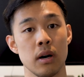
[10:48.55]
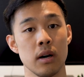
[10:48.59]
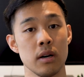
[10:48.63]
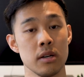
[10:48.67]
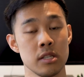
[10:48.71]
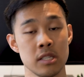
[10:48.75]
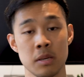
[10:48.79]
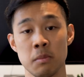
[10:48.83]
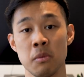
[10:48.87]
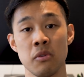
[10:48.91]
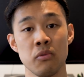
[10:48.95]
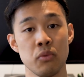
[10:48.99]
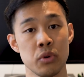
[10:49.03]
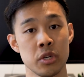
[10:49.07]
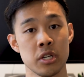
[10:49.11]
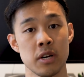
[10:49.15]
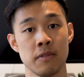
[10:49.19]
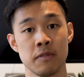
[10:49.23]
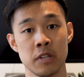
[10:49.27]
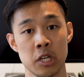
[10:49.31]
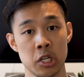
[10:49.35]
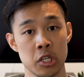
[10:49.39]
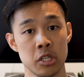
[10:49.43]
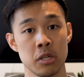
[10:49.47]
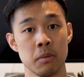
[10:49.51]
some of which
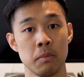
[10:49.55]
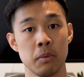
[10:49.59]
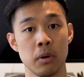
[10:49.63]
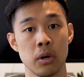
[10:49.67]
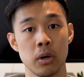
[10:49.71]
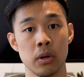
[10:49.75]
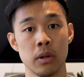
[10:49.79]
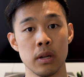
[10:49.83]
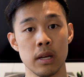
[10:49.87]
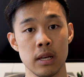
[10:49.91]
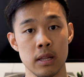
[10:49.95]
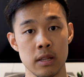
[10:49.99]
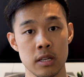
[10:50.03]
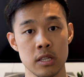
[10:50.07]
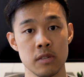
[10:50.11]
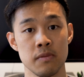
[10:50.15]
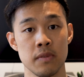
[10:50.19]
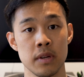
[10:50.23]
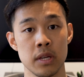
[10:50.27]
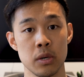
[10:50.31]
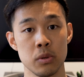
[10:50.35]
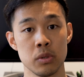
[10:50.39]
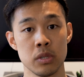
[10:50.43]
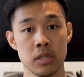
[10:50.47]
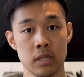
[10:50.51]
I've touched upon in this
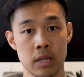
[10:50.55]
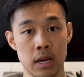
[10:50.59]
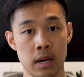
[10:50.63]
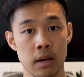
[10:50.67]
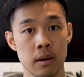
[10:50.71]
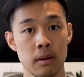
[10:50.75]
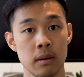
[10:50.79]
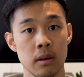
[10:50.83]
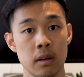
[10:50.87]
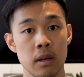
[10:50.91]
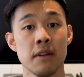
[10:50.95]
video today.